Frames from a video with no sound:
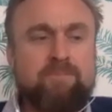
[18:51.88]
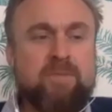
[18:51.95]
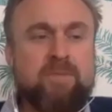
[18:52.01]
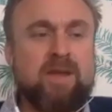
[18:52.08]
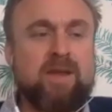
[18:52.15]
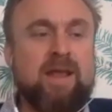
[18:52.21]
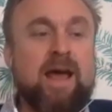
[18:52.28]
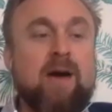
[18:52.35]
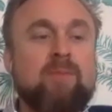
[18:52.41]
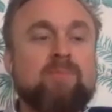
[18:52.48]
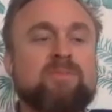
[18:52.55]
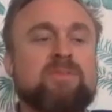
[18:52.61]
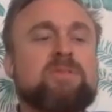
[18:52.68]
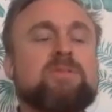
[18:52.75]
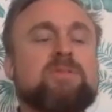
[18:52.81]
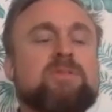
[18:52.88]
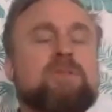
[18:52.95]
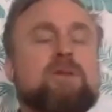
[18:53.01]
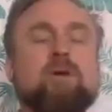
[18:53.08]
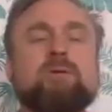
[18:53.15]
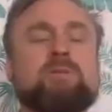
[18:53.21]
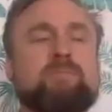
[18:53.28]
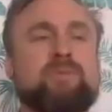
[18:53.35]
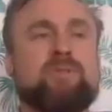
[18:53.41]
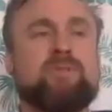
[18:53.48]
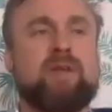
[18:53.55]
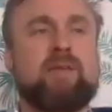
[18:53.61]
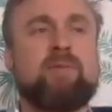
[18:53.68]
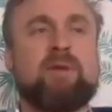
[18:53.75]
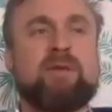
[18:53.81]
And now I'm so
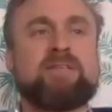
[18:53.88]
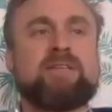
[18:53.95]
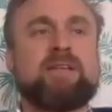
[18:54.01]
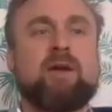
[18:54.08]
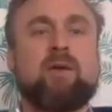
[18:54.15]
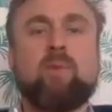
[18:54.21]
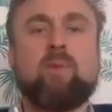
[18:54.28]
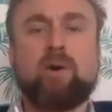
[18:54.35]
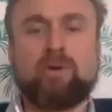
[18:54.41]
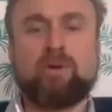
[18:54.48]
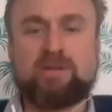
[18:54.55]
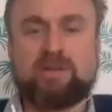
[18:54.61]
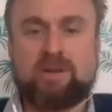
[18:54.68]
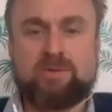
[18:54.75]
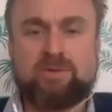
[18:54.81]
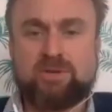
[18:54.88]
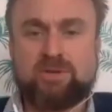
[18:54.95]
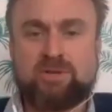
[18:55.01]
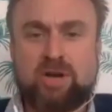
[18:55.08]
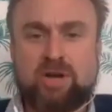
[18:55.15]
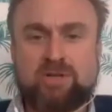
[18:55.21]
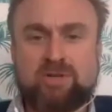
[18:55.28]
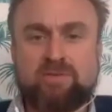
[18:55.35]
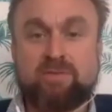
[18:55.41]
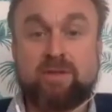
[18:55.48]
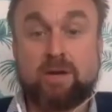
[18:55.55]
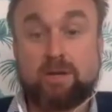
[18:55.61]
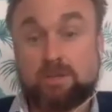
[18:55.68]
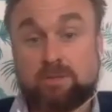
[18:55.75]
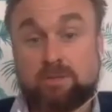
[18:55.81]
sympathetic when I see like because I was in charge of
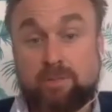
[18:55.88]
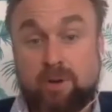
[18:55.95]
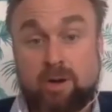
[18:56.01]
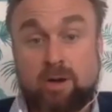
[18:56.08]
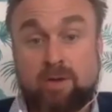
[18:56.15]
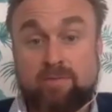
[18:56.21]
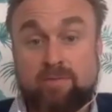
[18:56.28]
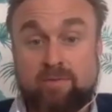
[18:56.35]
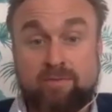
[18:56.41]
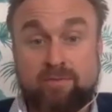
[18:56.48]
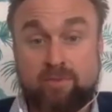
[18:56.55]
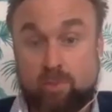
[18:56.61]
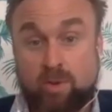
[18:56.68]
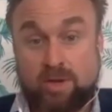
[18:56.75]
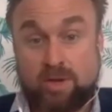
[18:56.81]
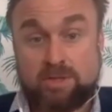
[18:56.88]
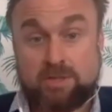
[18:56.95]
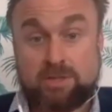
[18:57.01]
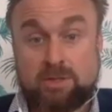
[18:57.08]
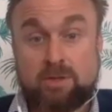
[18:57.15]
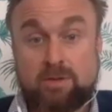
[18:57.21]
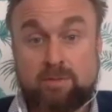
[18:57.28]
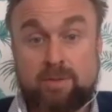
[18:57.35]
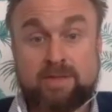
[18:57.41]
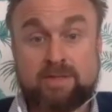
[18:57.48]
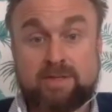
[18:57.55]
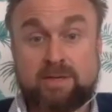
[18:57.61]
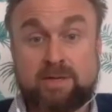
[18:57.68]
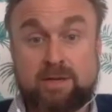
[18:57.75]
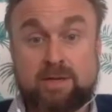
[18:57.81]
Luxembourg for a few weeks,
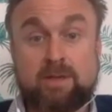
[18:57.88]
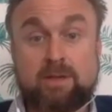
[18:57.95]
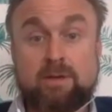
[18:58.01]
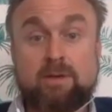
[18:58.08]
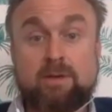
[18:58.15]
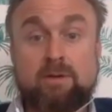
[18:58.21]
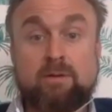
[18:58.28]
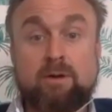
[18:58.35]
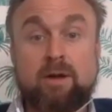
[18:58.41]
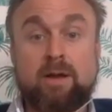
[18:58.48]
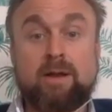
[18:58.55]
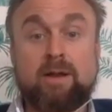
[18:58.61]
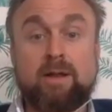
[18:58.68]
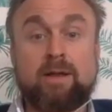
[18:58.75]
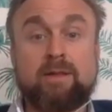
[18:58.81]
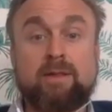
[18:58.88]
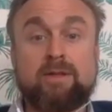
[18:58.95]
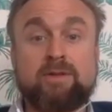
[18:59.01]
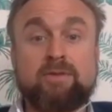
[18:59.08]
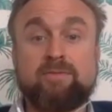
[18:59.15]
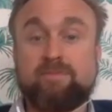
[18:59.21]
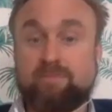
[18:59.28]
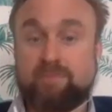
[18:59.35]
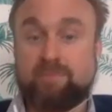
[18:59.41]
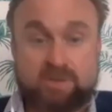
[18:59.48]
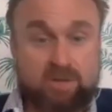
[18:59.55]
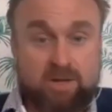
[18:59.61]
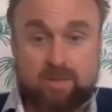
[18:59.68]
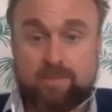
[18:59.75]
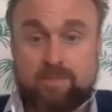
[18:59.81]
basically. Right, like
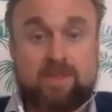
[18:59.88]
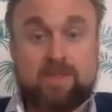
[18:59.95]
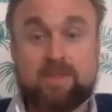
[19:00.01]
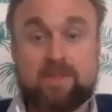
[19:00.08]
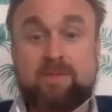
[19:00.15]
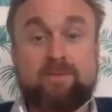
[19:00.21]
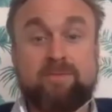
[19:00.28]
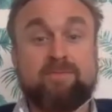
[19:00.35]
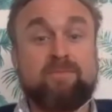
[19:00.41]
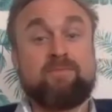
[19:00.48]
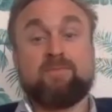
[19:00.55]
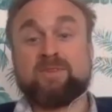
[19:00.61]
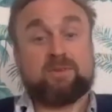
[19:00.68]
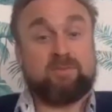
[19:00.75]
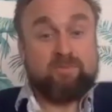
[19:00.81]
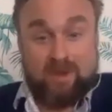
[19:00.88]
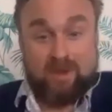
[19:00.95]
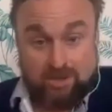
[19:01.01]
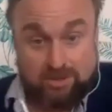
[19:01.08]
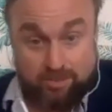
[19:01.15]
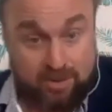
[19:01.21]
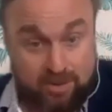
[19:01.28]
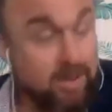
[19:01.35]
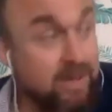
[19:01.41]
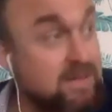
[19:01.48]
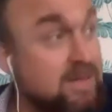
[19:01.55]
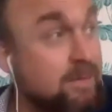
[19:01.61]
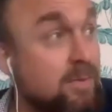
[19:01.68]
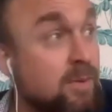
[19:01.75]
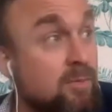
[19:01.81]
this Luxembourg's about the
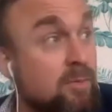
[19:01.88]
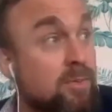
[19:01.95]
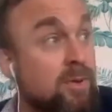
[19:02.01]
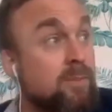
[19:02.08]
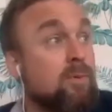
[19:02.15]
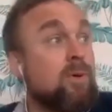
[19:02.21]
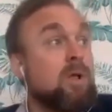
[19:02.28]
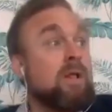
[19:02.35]
same number of people,